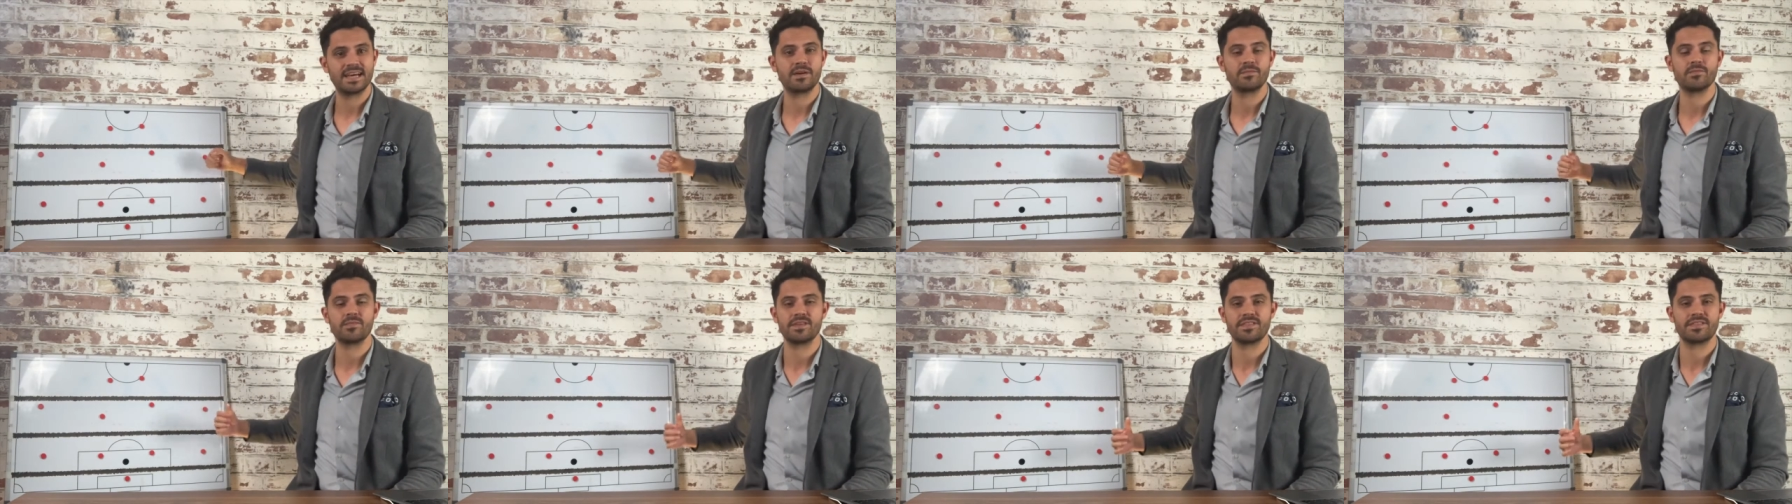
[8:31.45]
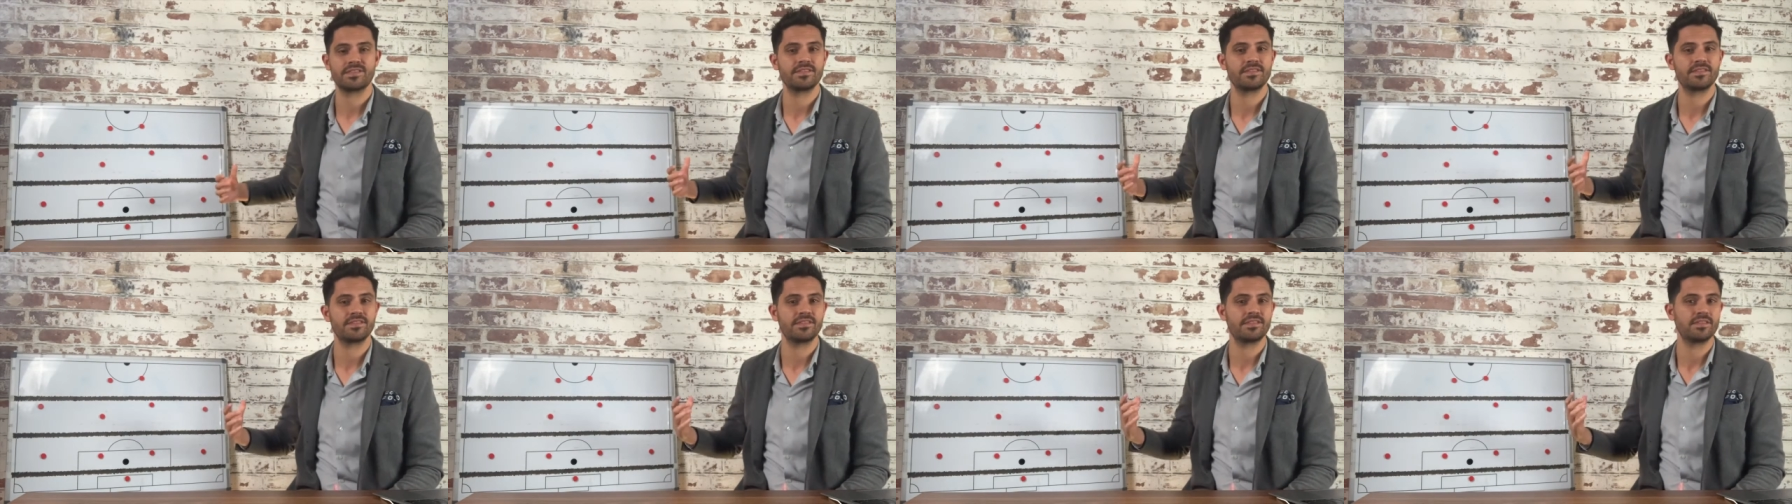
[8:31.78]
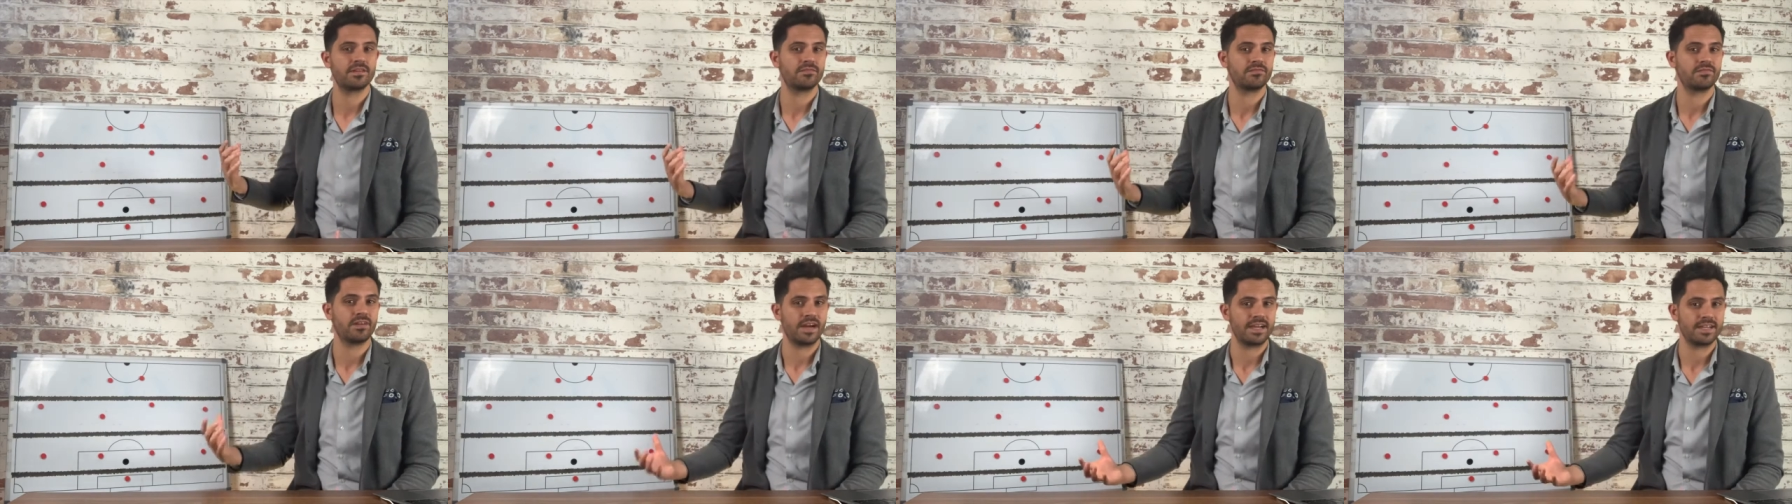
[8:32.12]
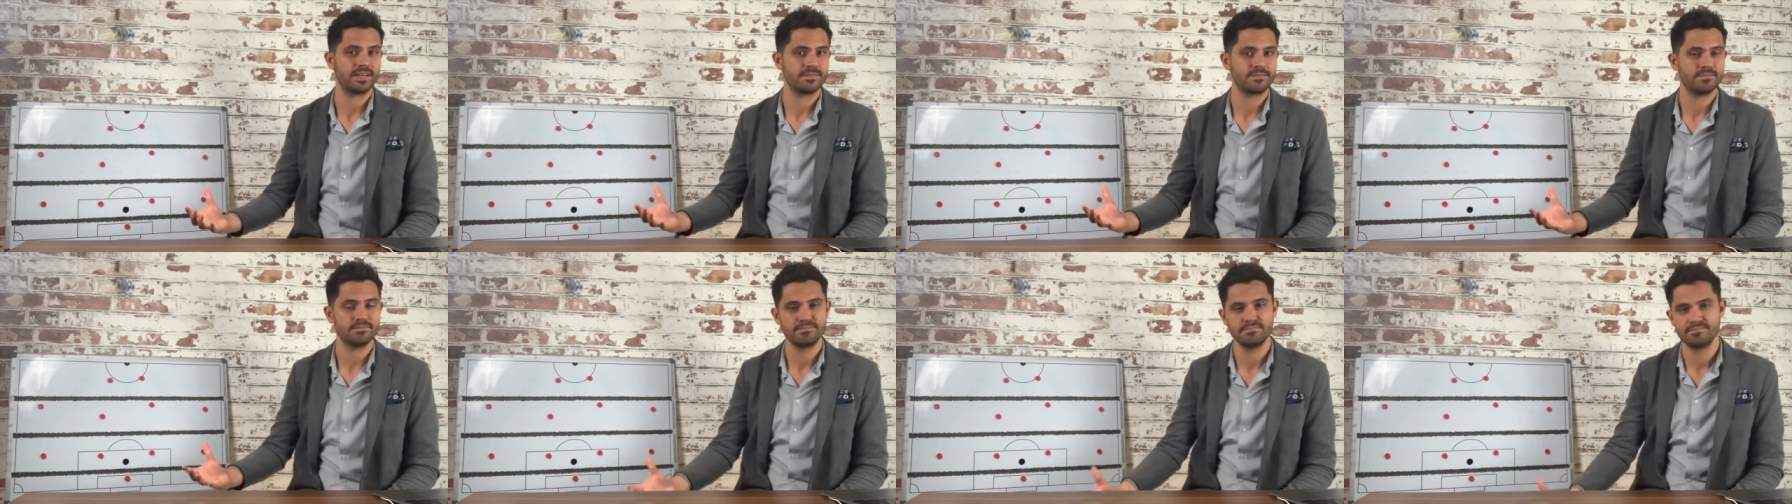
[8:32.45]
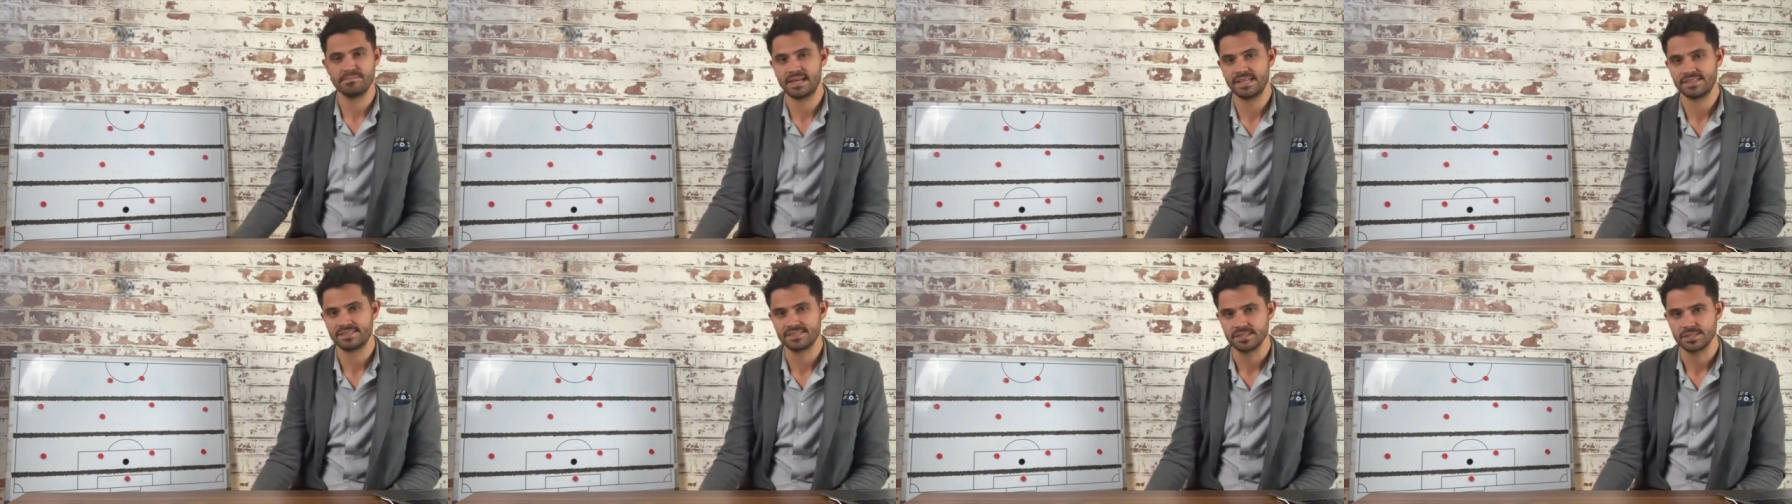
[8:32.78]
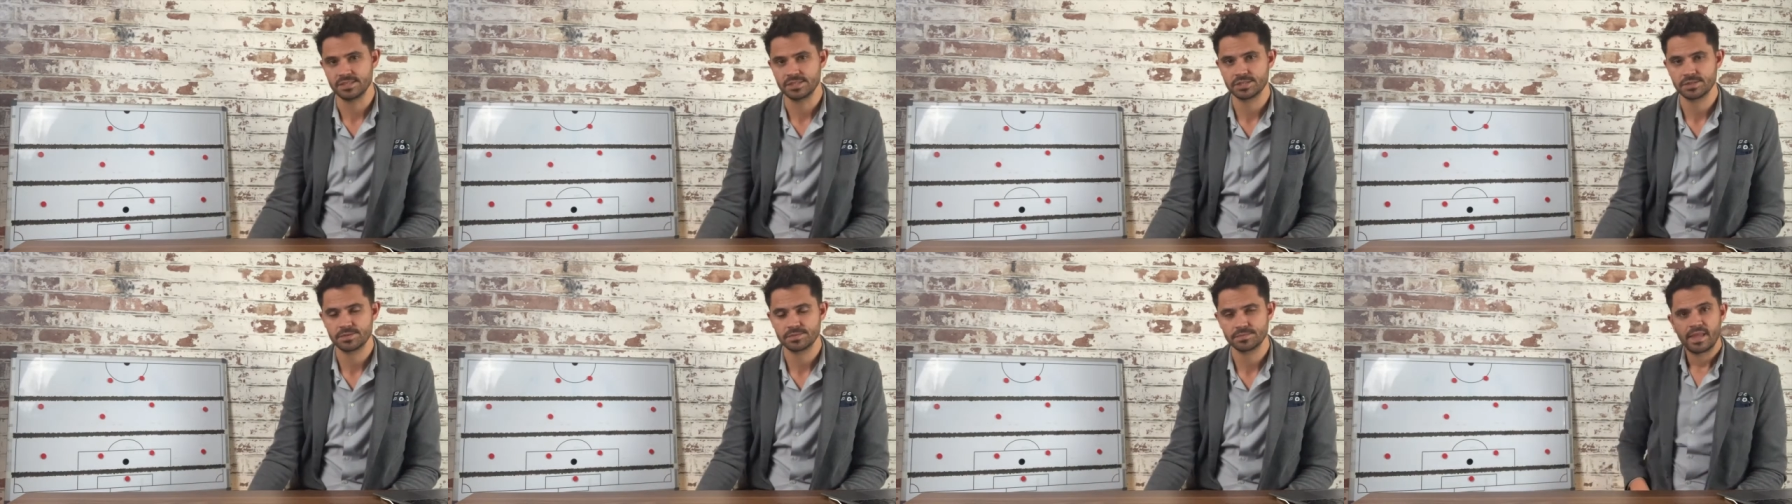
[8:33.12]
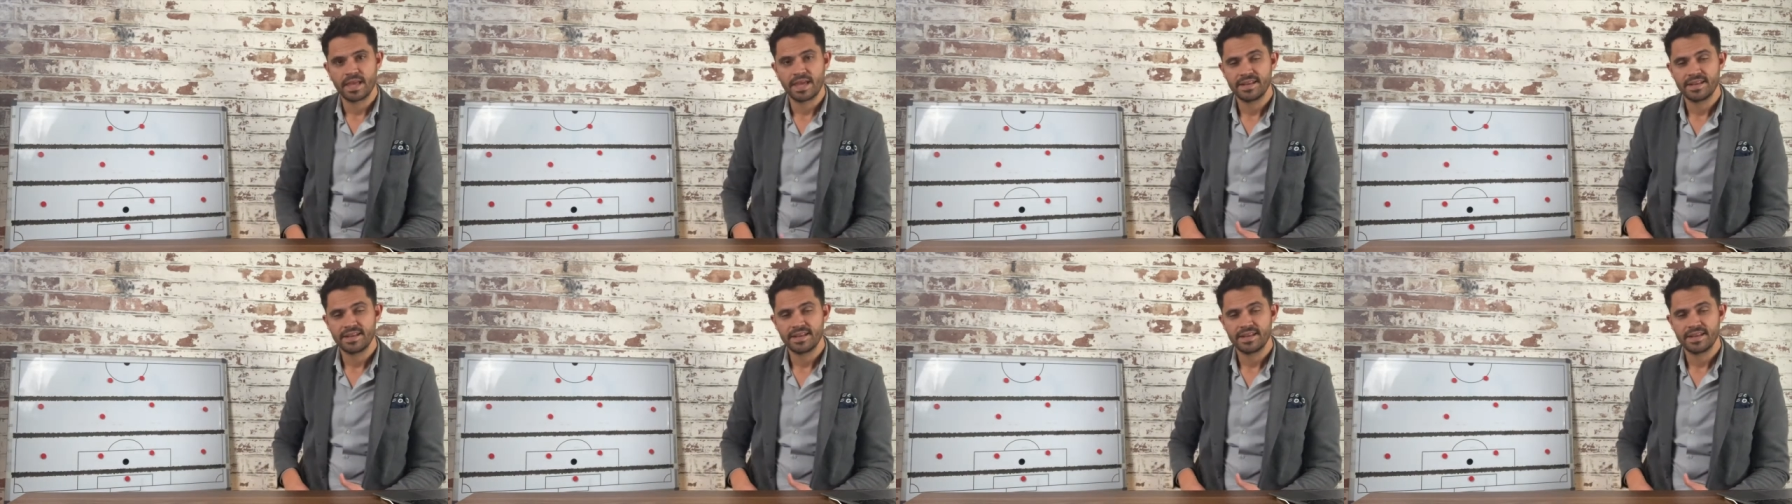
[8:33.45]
and with the right message.